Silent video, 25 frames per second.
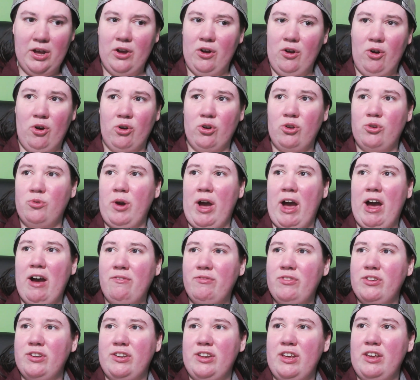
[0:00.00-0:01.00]
or you
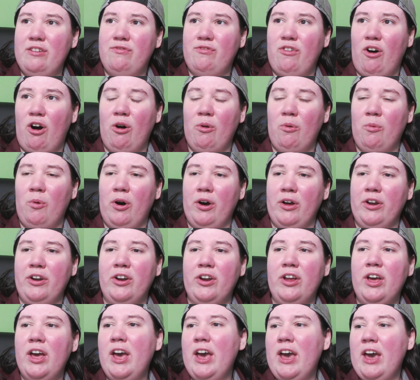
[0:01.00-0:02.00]
have the default
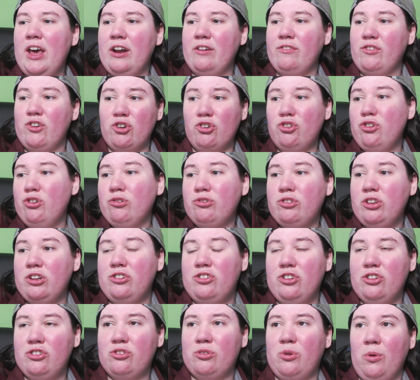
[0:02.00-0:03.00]
one, and if you're using
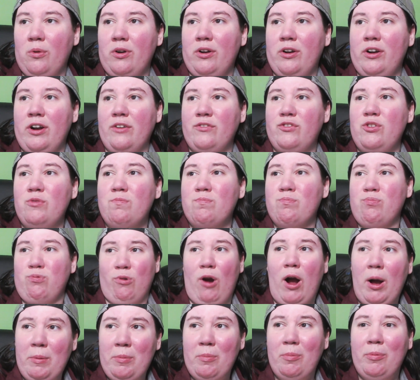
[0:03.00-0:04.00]
Discord enough, you
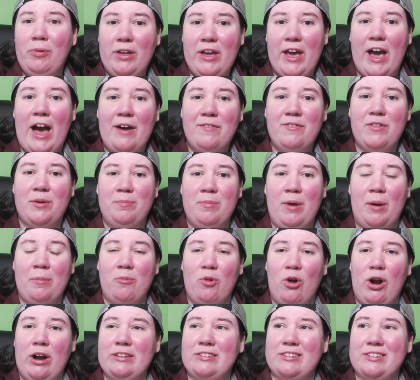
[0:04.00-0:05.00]
probably have it
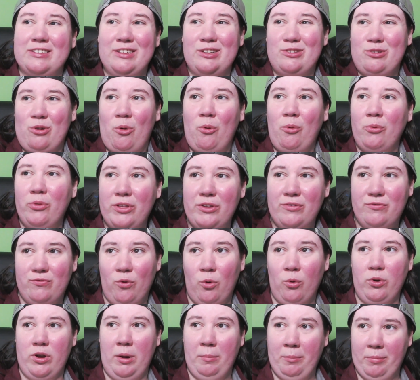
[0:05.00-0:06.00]
memorized because it's only
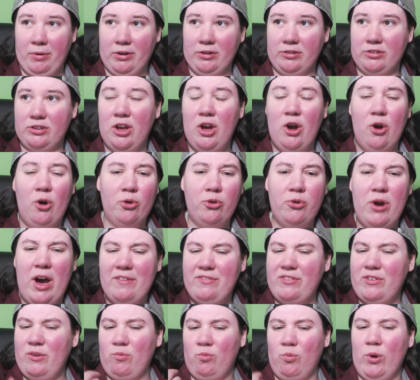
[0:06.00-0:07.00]
4 numbers, or you
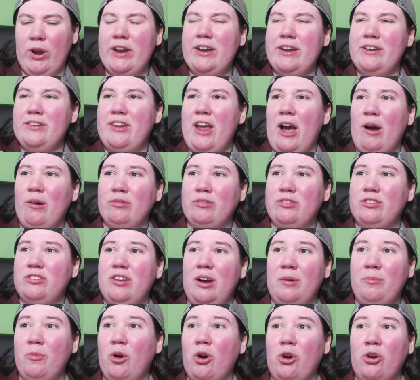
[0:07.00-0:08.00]
have it written down
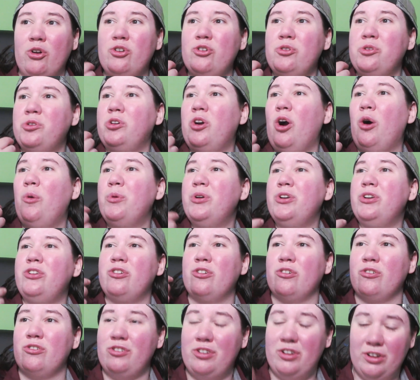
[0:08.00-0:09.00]
somewhere, or you can go into
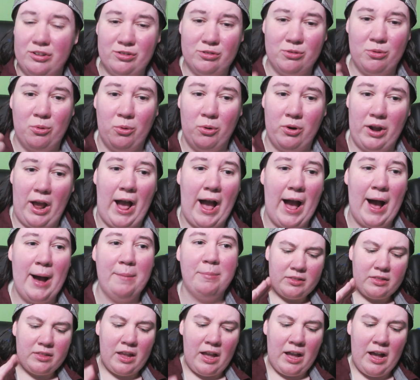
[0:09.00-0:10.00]
your Discord
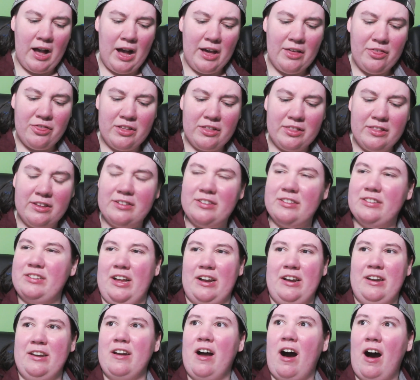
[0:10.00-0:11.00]
app. I think this is a
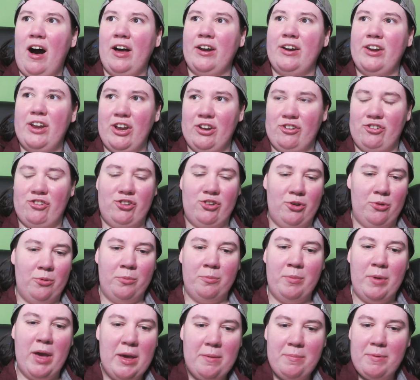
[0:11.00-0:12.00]
non-issue.
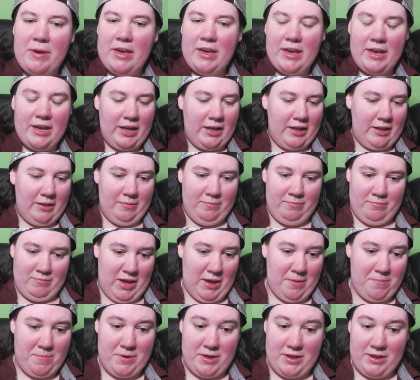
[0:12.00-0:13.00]

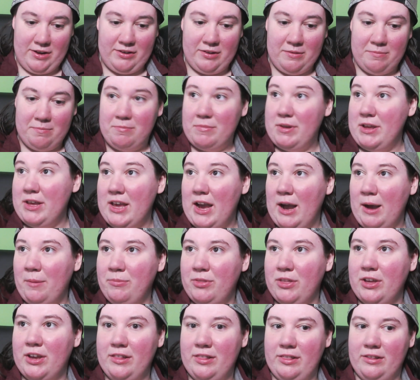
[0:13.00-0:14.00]
Maybe to me, I'm
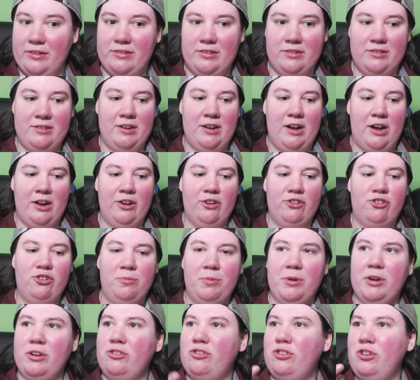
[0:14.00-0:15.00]
thinking this is a non-issue
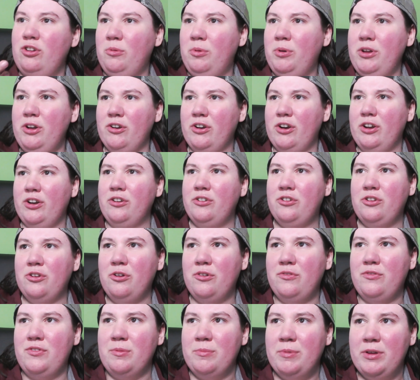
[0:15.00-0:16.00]
because you know what you're gonna do
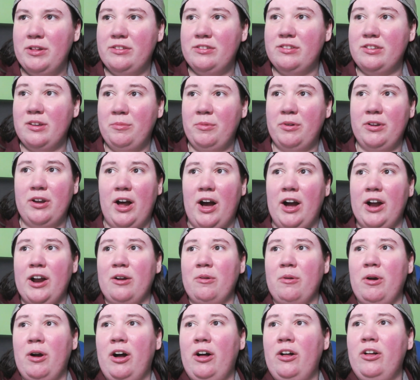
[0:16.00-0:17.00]
if you meet someone
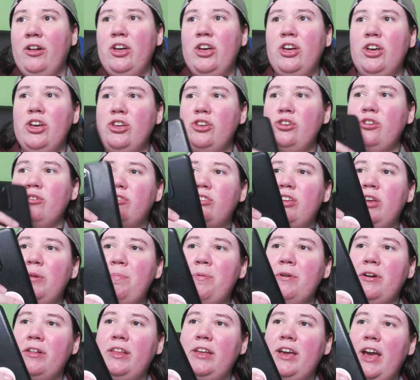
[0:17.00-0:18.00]
IRL? You
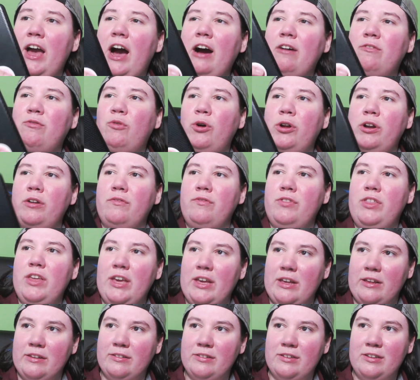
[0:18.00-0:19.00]
typically have one of
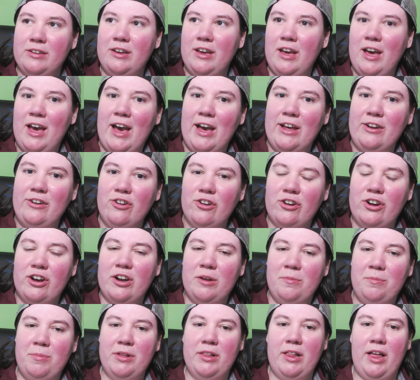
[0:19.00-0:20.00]
these, and you're
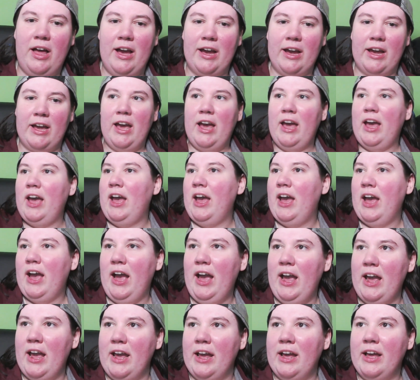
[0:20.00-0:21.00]
gonna be like,
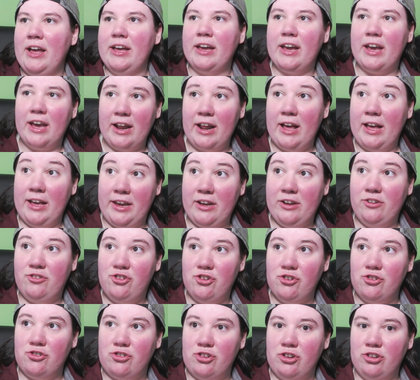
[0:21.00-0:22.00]
hey, can I get
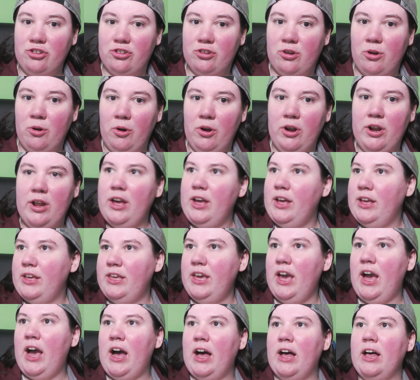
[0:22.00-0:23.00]
your Discord?
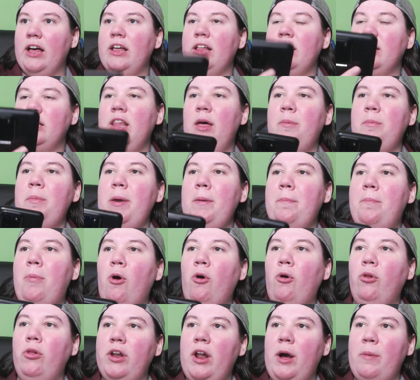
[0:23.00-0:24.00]
Yeah, let me
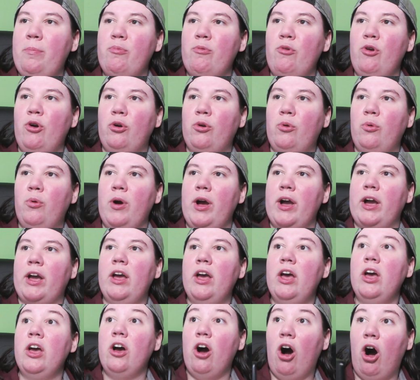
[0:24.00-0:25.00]
pull it up real quick.
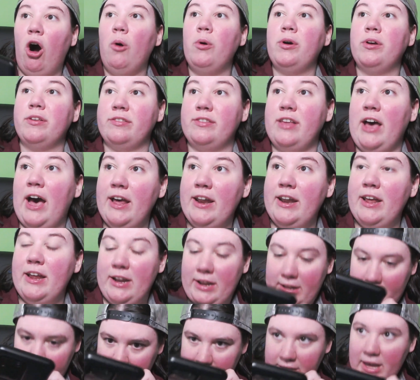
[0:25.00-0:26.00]
Oh, is that
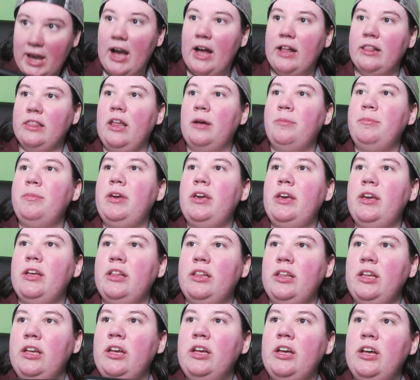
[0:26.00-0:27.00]
it? Yeah, let me
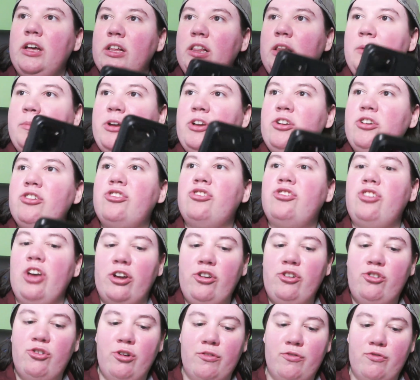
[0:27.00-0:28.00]
just
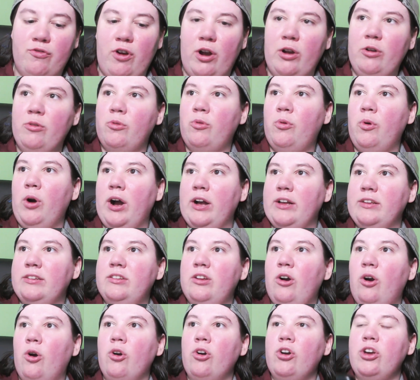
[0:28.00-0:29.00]
send you a friend
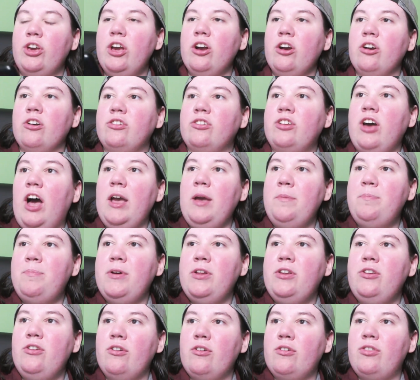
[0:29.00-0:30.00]
request. Or here, type
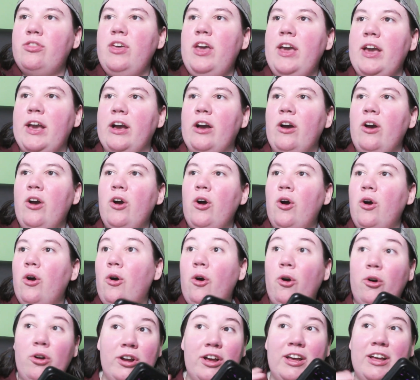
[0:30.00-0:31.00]
in your thing.
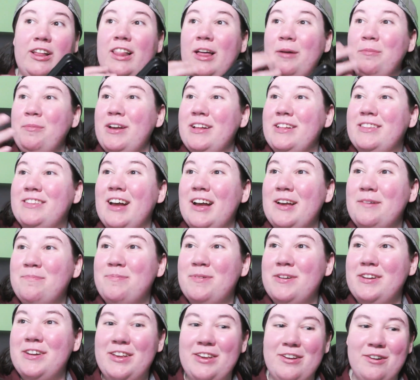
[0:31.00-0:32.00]
Or let me type
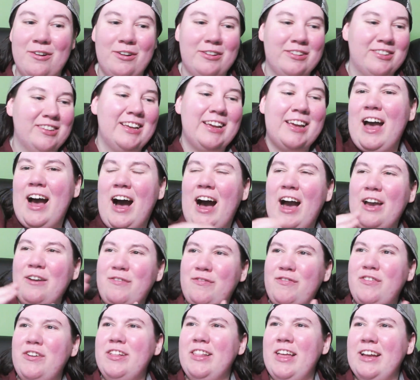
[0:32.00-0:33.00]
into yours. Like, I
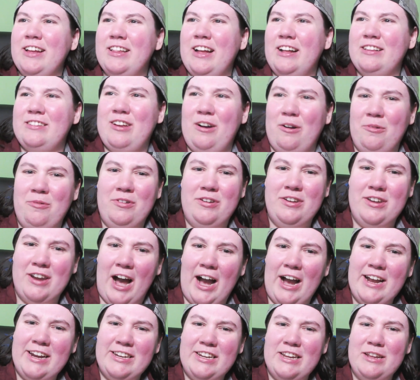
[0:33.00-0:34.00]
feel like that's how
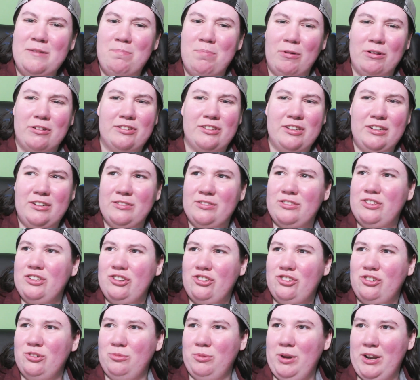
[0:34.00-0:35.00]
90% of
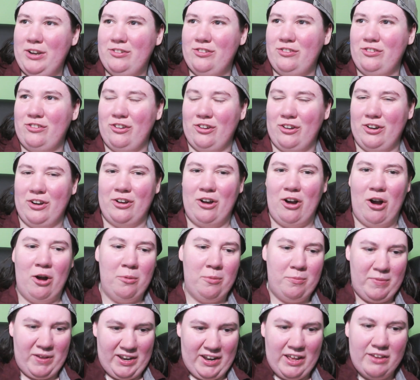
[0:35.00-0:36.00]
situations are gonna go.
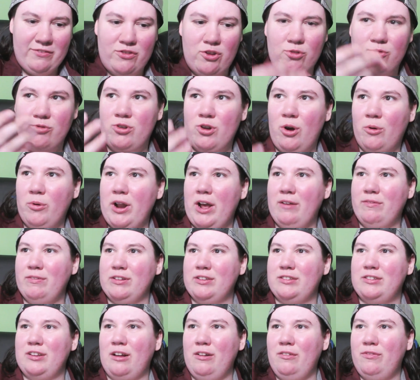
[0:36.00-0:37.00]
I mean, if you don't have a
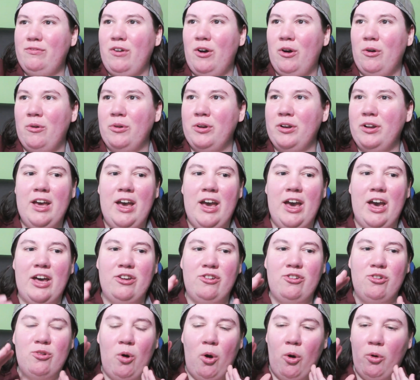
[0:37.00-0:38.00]
cell phone
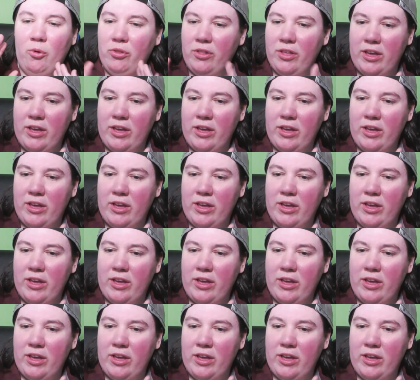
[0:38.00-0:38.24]
and you only